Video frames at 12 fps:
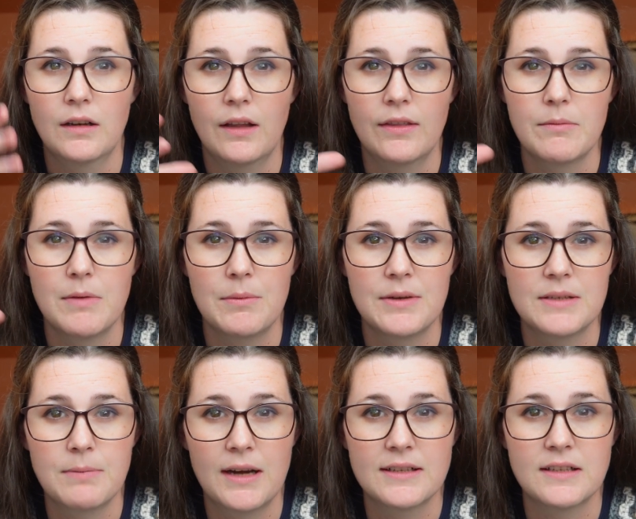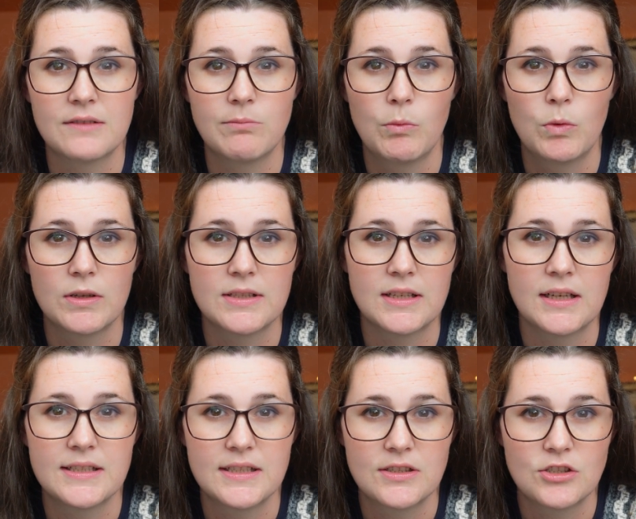think maybe his biceps be one
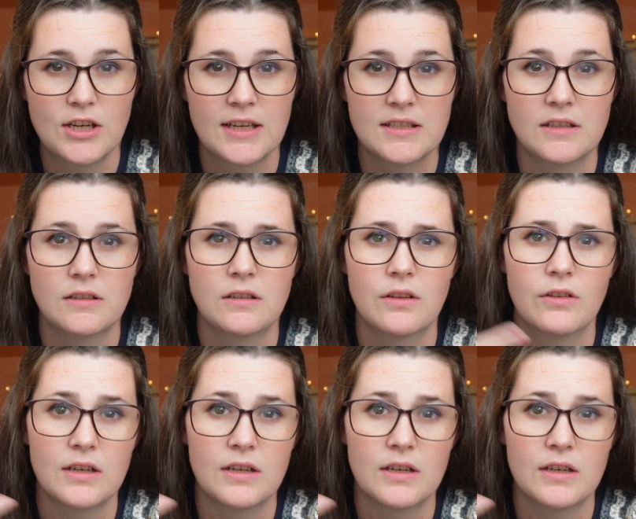size, his chest another,